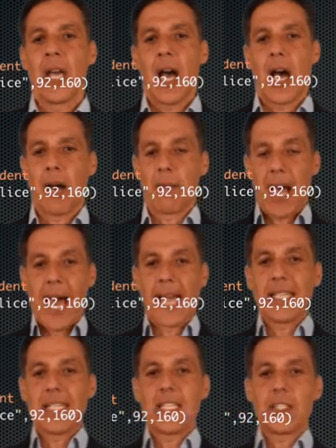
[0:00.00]
Um,
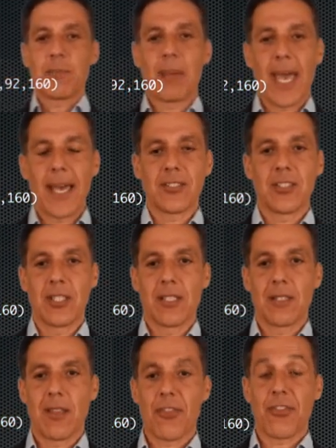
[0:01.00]
I need to pass
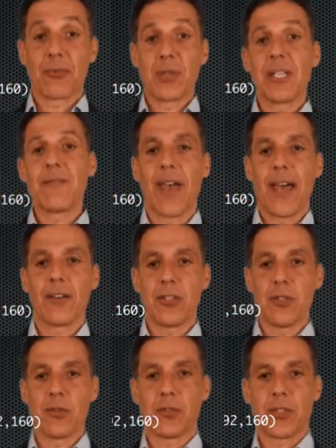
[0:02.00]
in three
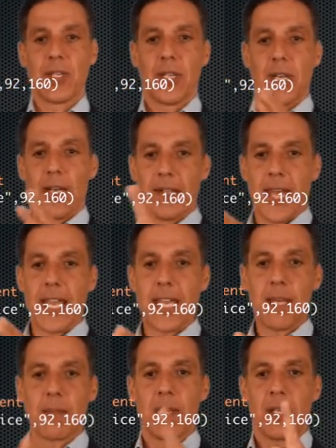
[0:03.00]
values, a
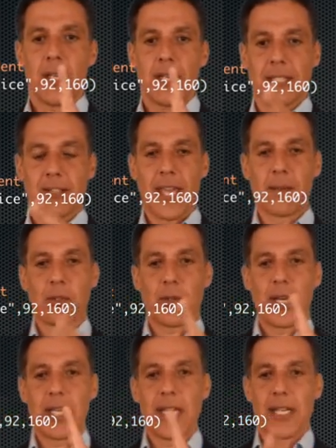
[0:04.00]
name, an exam
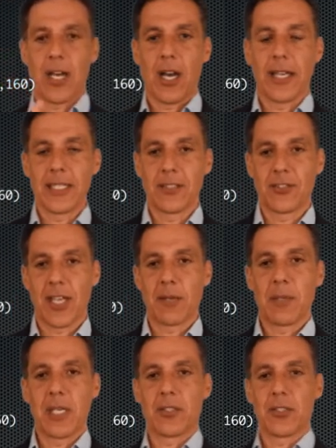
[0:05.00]
grade, and a height in
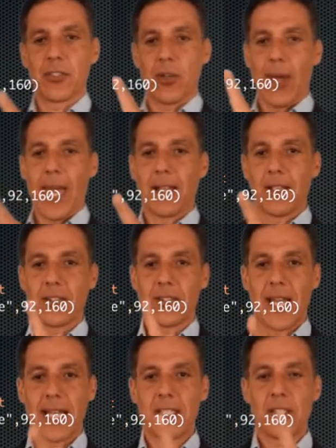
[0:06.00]
centimeter. So Alice
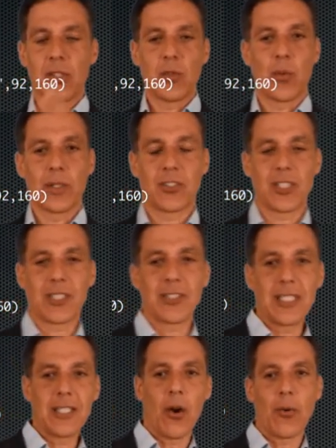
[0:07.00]
92
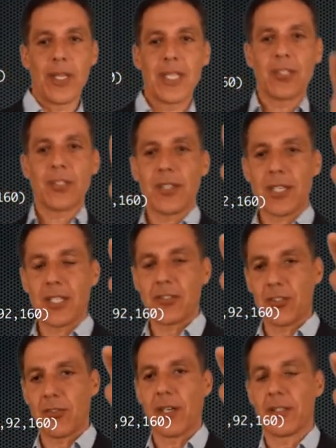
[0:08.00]
160 go into the
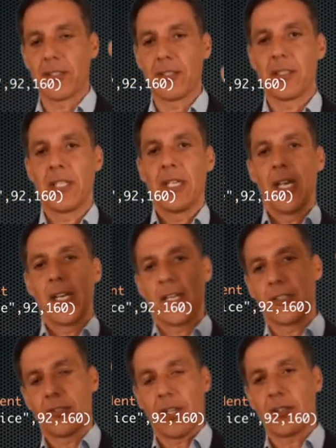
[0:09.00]
constructor.
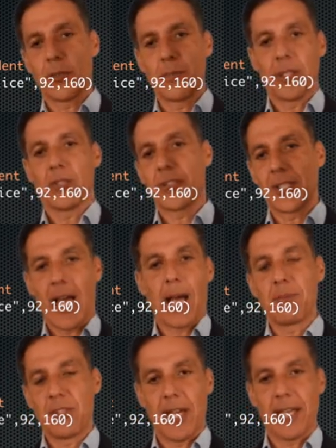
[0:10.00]
Constructor builds an
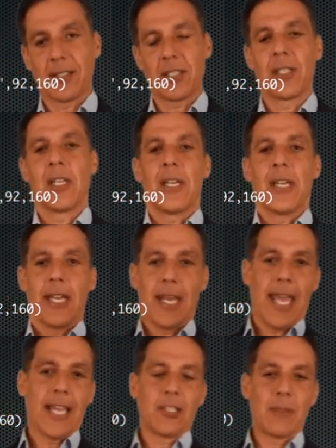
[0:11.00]
object. It
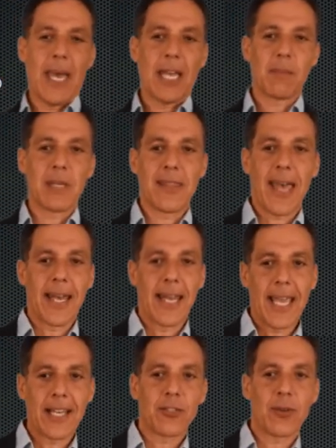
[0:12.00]
hands back me that
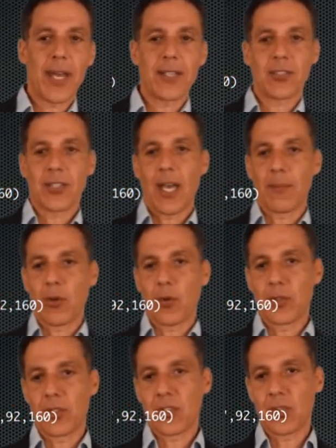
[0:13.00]
address. I'm
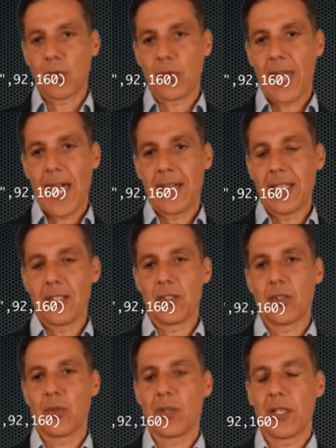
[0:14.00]
going to store that
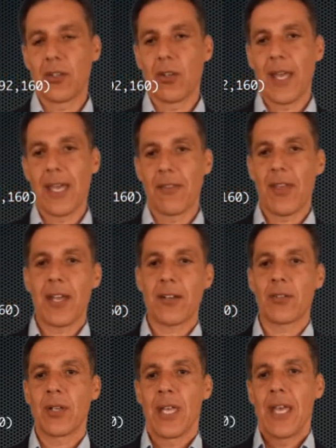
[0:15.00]
into little a
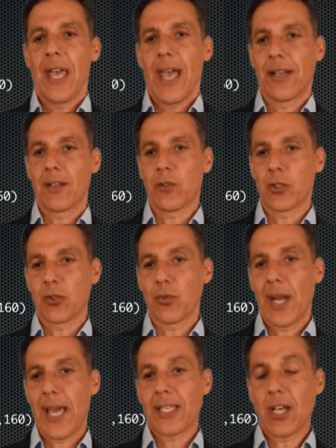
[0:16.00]
there. And of course,
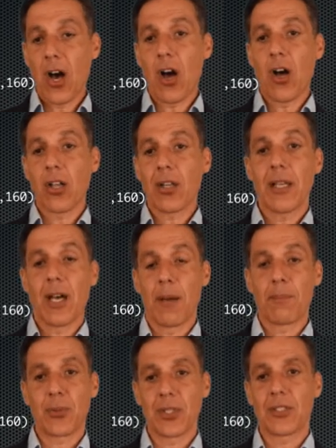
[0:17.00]
when I call uh,
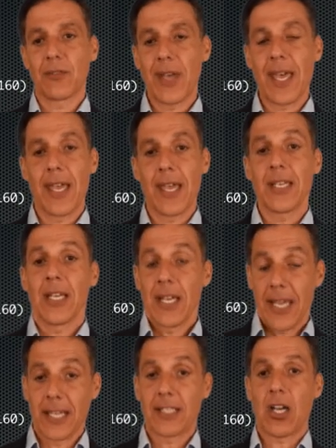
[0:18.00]
print of a,
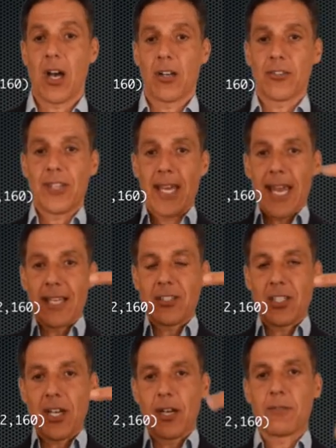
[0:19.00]
it calls that
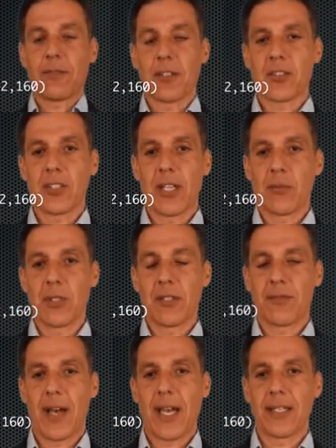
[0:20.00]
str function that we
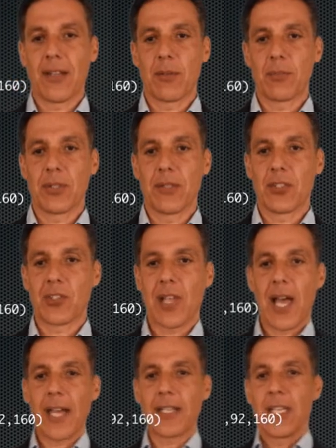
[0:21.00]
defined on the previous
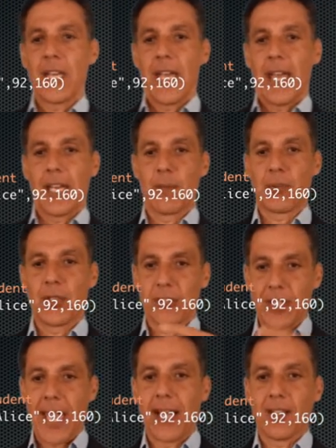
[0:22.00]
slide, and it
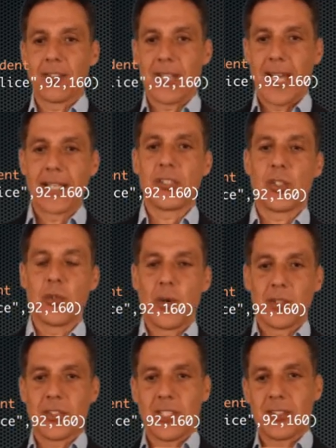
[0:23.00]
prints Alice
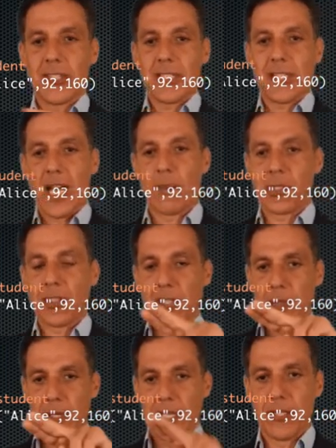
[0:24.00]
92160, comma,
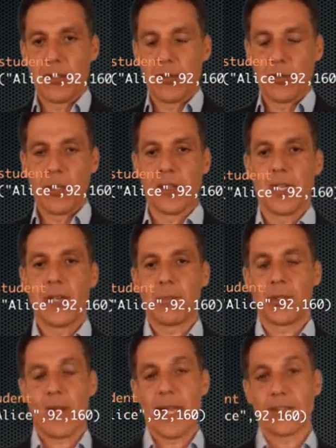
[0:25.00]
delimited with
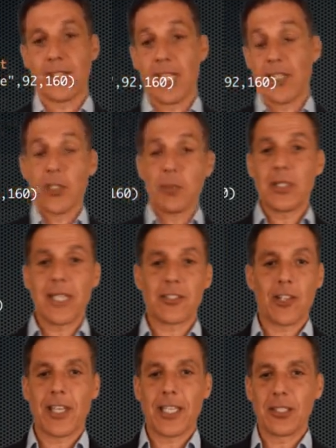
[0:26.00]
parens. And at this point, that's
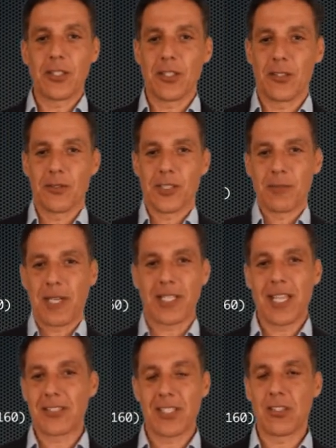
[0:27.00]
all I can do, because my
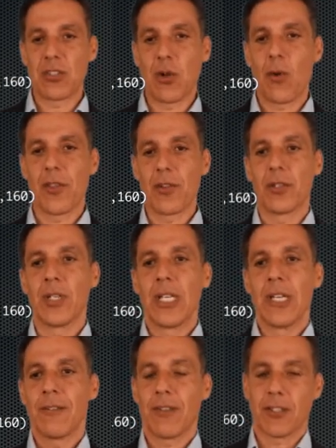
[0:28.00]
class has no other
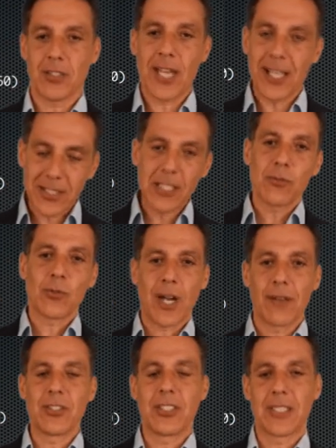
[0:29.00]
functionality. We're
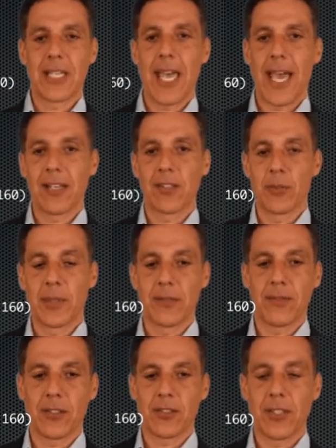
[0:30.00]
obviously going to add a little bit of
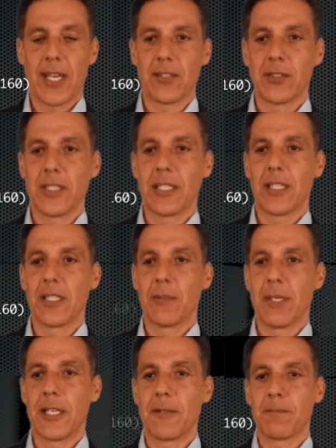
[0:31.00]
functionality in a
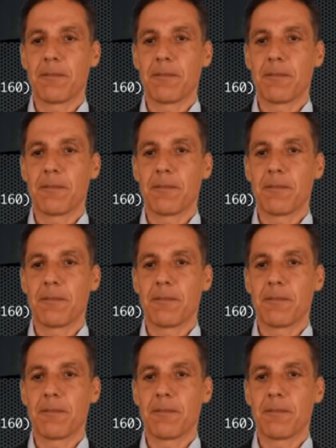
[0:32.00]
minute.